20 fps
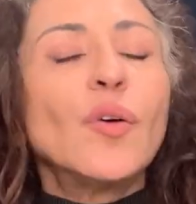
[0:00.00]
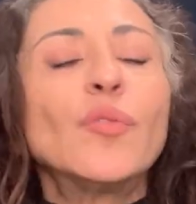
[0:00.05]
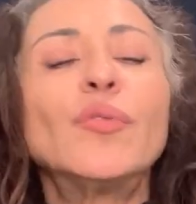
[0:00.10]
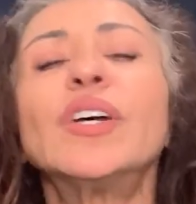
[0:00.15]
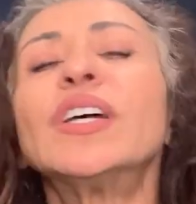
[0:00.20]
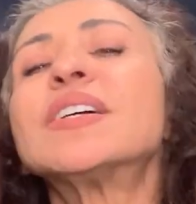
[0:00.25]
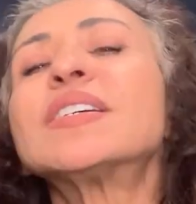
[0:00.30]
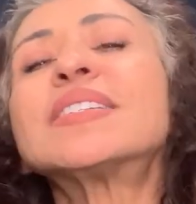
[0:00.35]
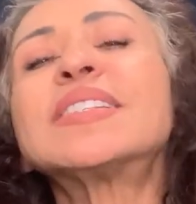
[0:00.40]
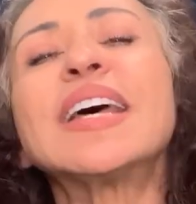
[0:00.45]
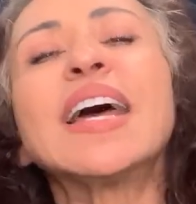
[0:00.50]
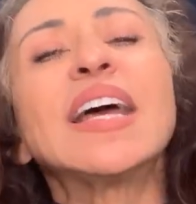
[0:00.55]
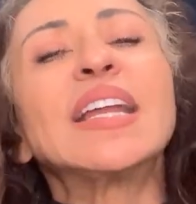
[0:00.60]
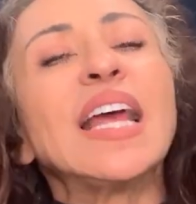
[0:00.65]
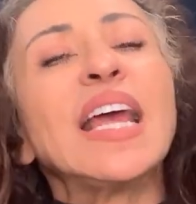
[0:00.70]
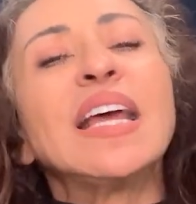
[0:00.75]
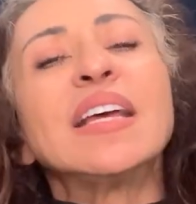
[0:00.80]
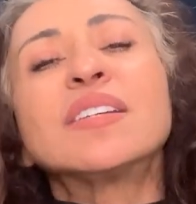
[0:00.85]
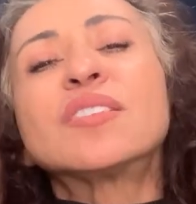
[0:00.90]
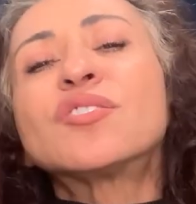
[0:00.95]
Real
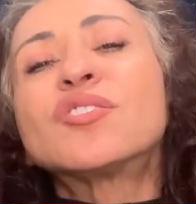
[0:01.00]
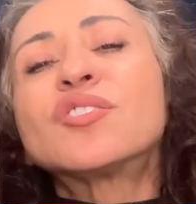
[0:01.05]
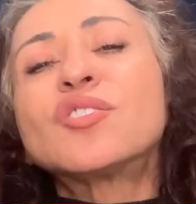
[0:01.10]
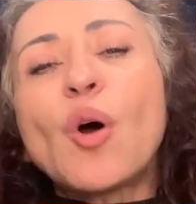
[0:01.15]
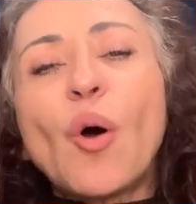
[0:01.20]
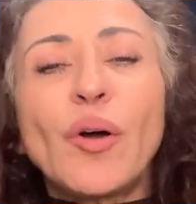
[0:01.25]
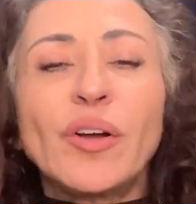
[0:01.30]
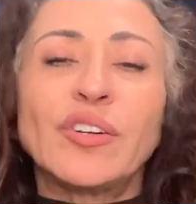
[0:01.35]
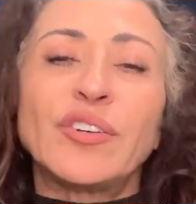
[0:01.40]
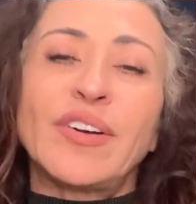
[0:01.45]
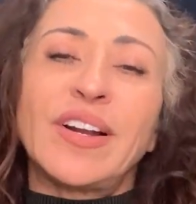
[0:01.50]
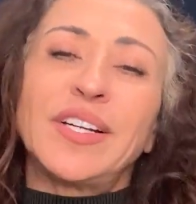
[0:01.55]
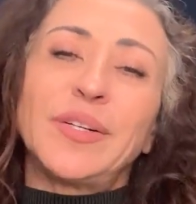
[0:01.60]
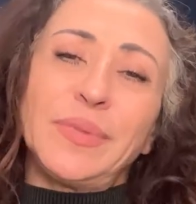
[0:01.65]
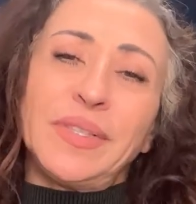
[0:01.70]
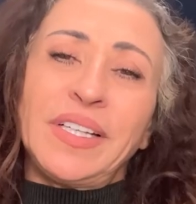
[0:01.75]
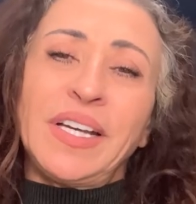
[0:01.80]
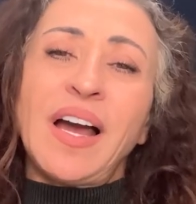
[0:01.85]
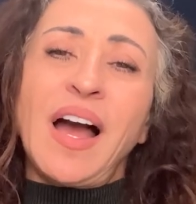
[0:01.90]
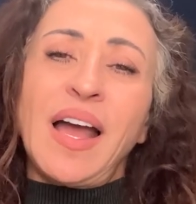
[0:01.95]
estate is so
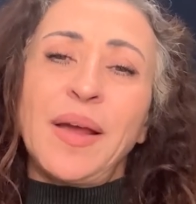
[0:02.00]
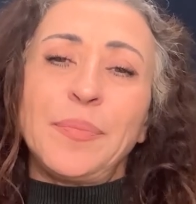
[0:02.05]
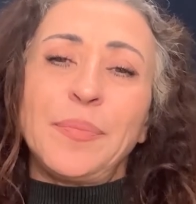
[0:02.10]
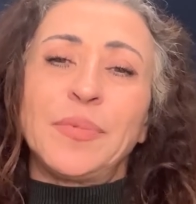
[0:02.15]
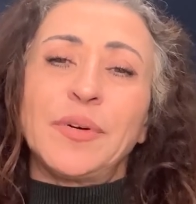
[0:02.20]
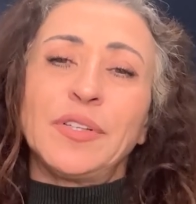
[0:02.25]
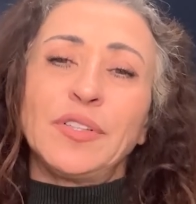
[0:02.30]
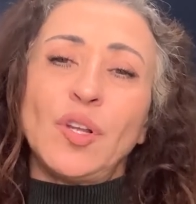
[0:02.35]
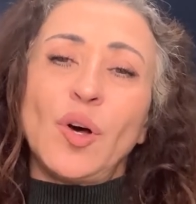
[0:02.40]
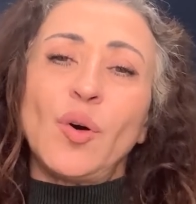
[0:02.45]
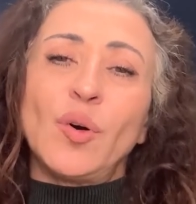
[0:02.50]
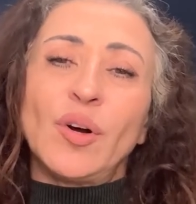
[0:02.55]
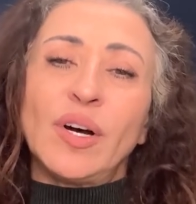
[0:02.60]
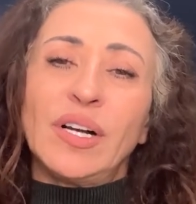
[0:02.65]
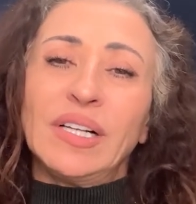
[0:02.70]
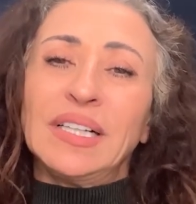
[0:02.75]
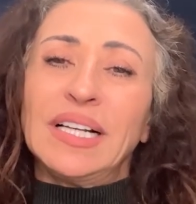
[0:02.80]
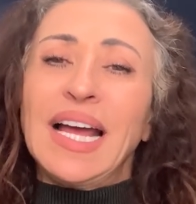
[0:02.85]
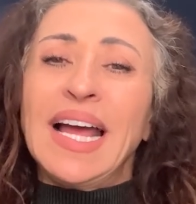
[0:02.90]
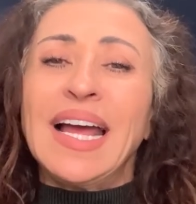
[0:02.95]
incredibly hyper-local